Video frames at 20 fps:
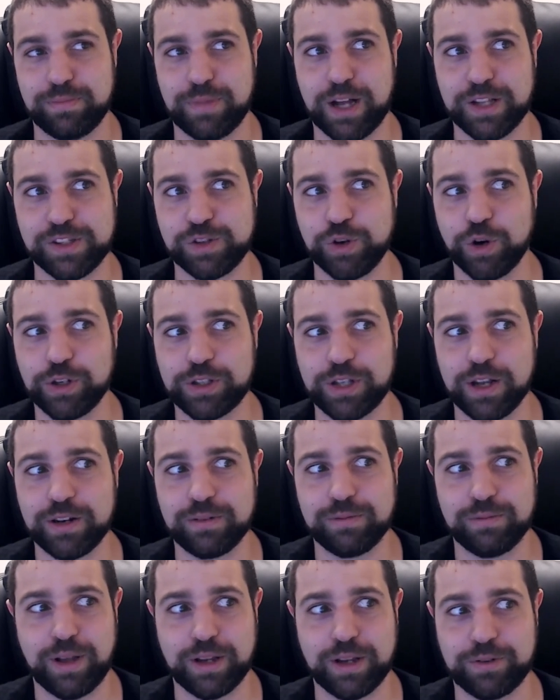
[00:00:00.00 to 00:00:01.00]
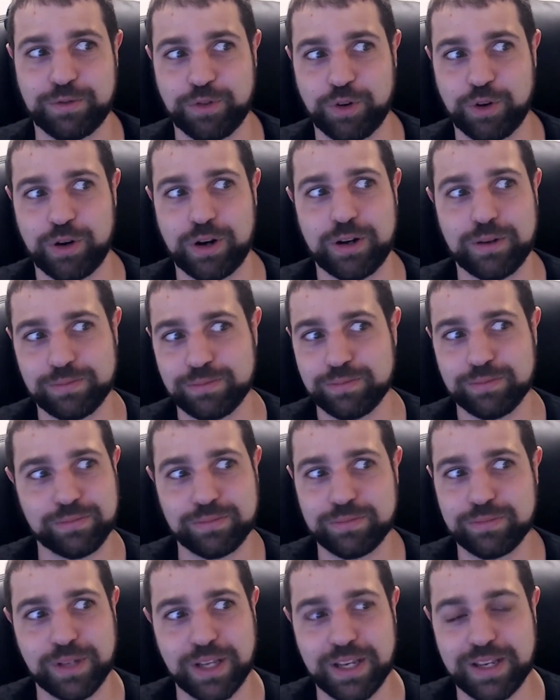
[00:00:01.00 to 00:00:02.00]
uncertain, like for a
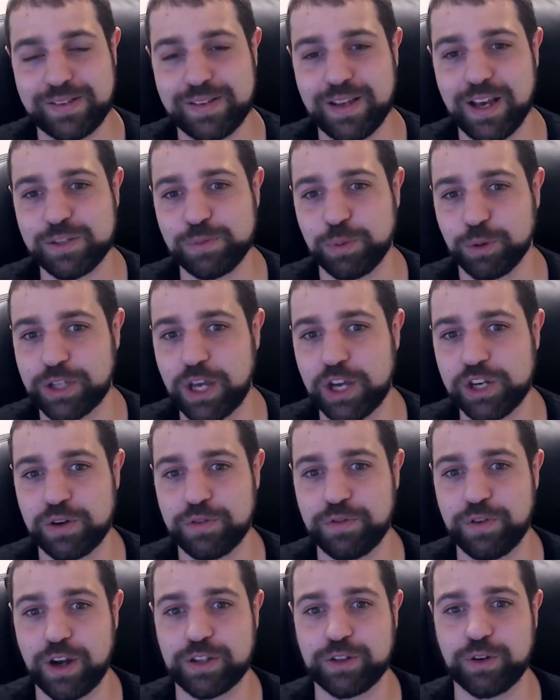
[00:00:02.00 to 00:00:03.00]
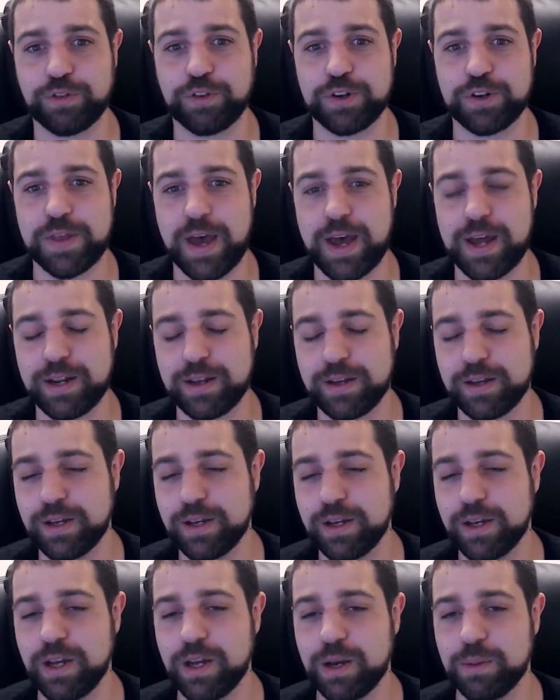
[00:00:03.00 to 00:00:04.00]
easy exploitation vector for that.
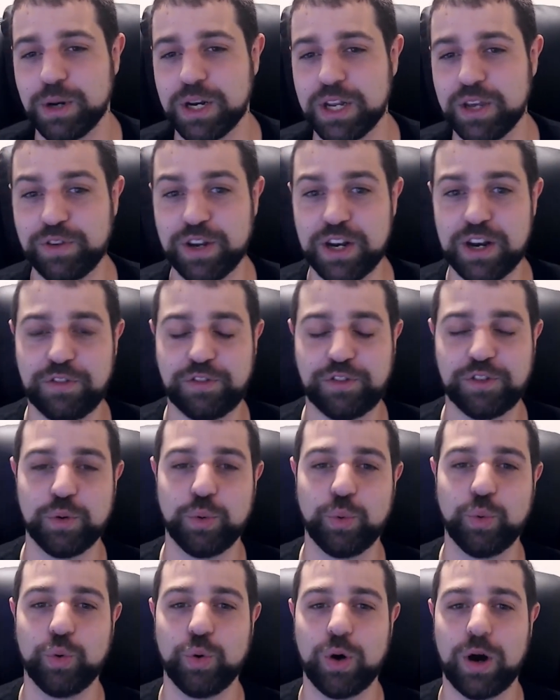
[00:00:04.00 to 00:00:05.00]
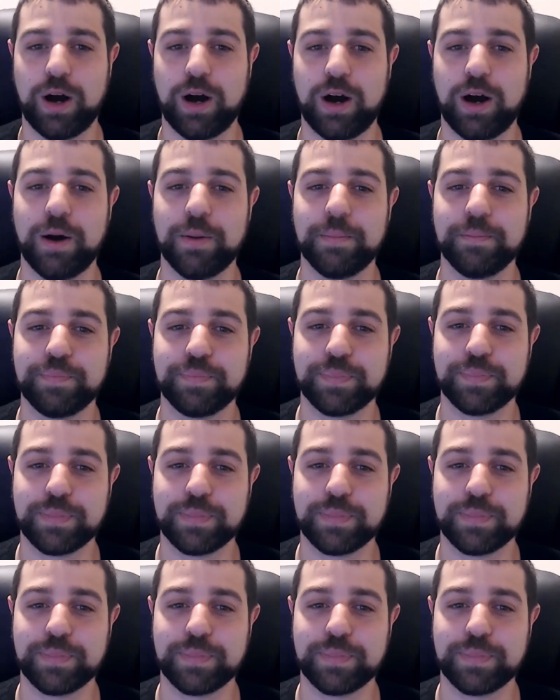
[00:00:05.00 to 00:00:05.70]
But even if you are